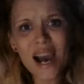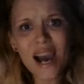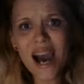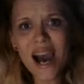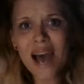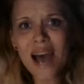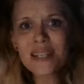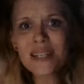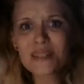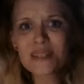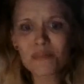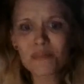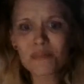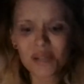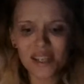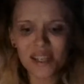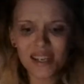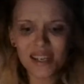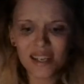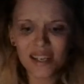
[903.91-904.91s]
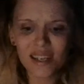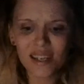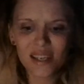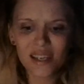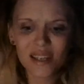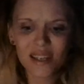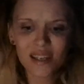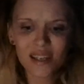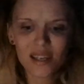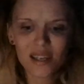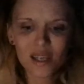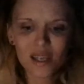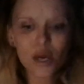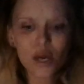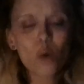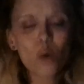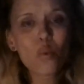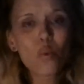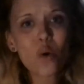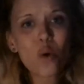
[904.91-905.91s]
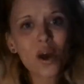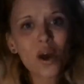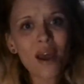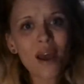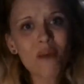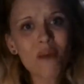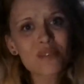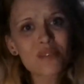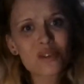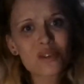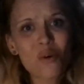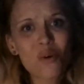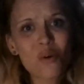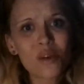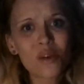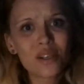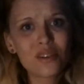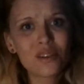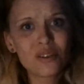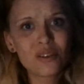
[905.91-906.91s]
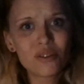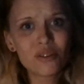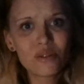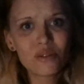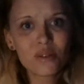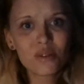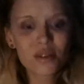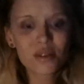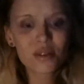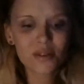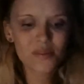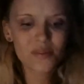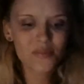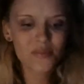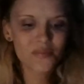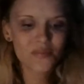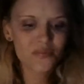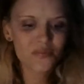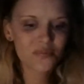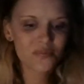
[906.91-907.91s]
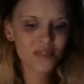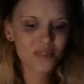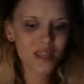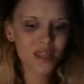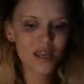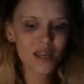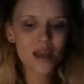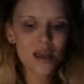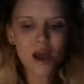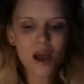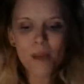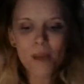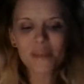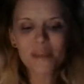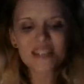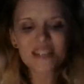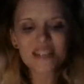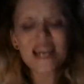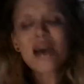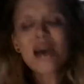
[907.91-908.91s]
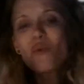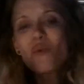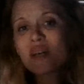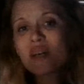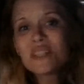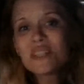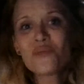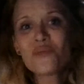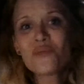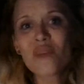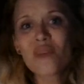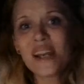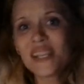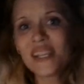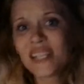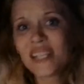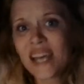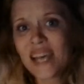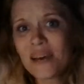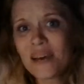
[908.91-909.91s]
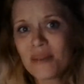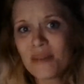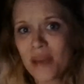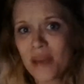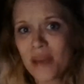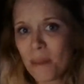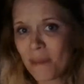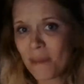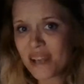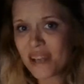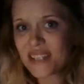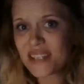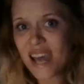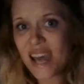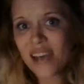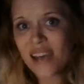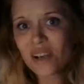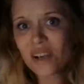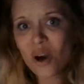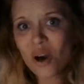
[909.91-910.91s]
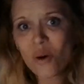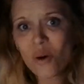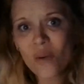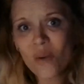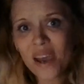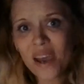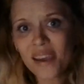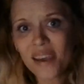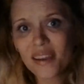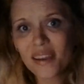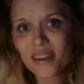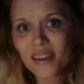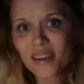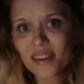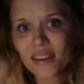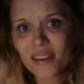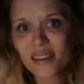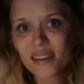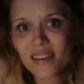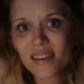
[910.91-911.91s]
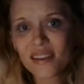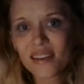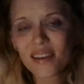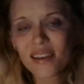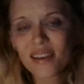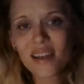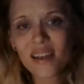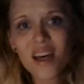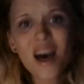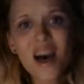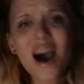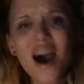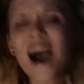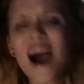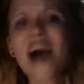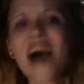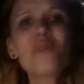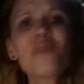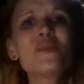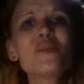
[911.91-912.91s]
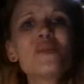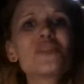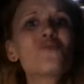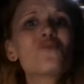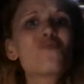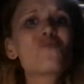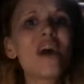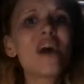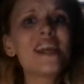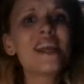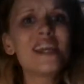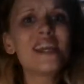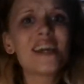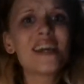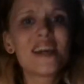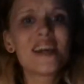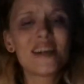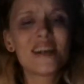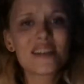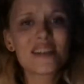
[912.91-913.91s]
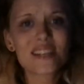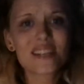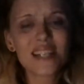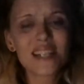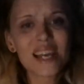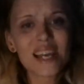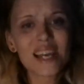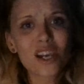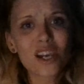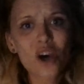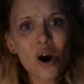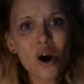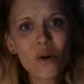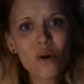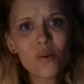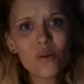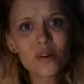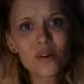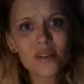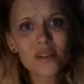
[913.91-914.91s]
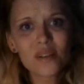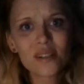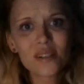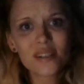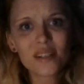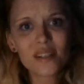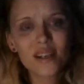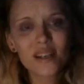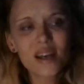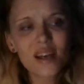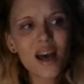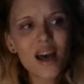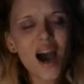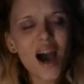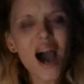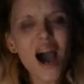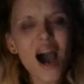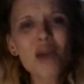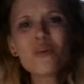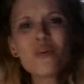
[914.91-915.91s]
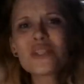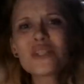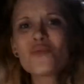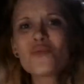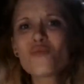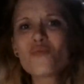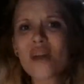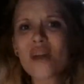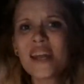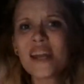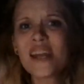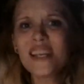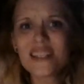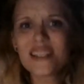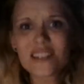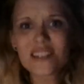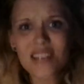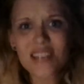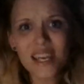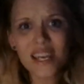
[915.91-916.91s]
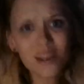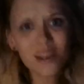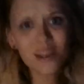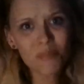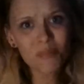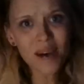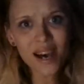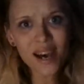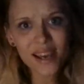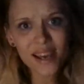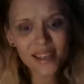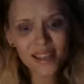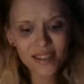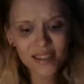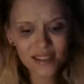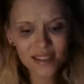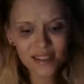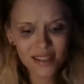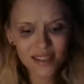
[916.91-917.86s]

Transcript: contemplating what I was going to do because I wasn't ready to let my dad go away. I wasn't ready to let go. I wasn't ready to say goodbye.